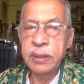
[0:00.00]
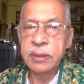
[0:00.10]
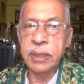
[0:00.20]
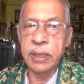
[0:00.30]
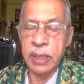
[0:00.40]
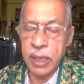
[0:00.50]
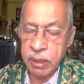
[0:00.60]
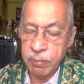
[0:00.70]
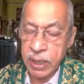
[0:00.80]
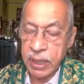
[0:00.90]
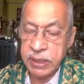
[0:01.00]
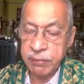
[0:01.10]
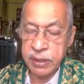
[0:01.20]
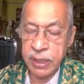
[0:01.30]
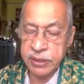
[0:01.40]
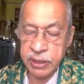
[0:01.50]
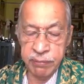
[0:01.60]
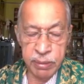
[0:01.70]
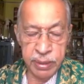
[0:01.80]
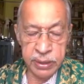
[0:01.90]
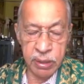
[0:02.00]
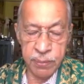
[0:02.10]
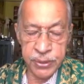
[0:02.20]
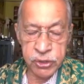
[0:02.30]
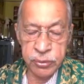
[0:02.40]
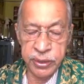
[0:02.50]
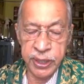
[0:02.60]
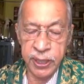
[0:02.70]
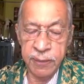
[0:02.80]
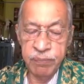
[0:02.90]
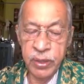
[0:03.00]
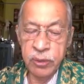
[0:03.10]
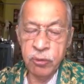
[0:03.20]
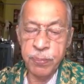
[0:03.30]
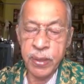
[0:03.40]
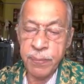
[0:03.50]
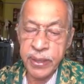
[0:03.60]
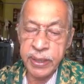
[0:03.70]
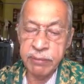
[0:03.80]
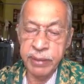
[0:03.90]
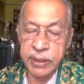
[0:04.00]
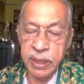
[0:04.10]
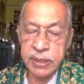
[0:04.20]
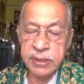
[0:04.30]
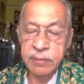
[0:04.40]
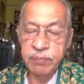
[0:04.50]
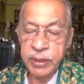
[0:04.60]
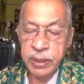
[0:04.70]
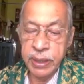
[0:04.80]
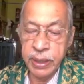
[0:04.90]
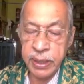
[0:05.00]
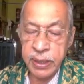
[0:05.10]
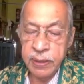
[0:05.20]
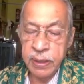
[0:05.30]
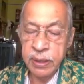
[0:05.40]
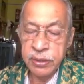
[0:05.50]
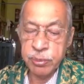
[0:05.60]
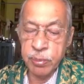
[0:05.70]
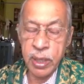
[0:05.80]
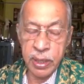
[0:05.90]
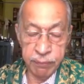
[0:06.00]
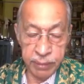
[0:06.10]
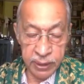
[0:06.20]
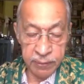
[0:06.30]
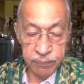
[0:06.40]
that Lord Balaji has given me the opportunity to propagate Vedas in a smaller way.